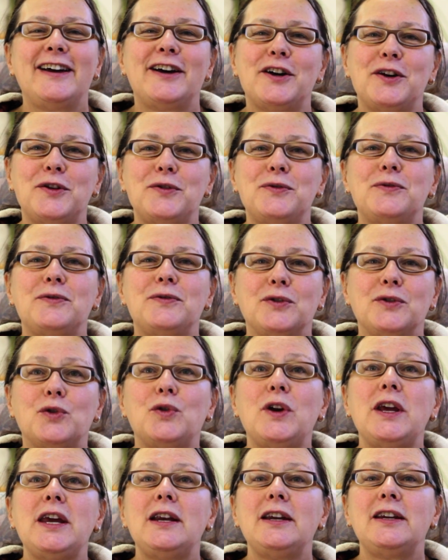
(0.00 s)
of
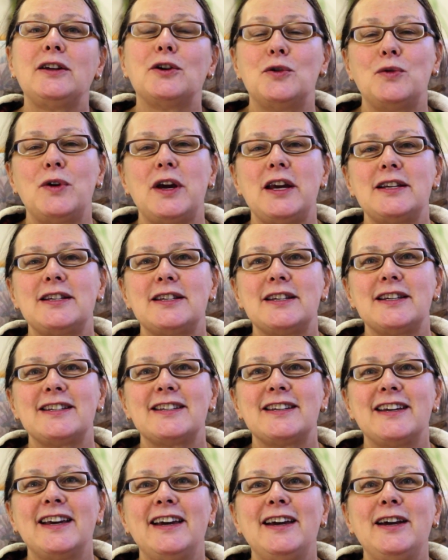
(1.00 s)
green
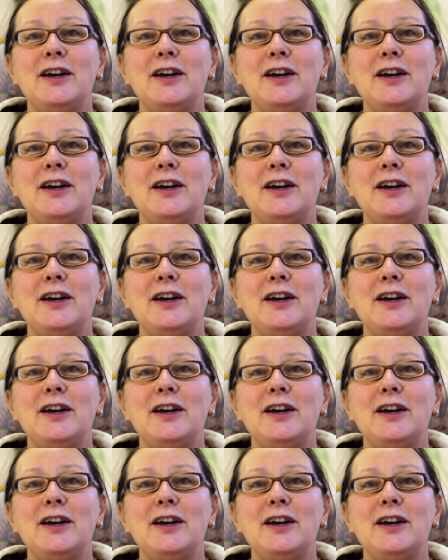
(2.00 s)
oasis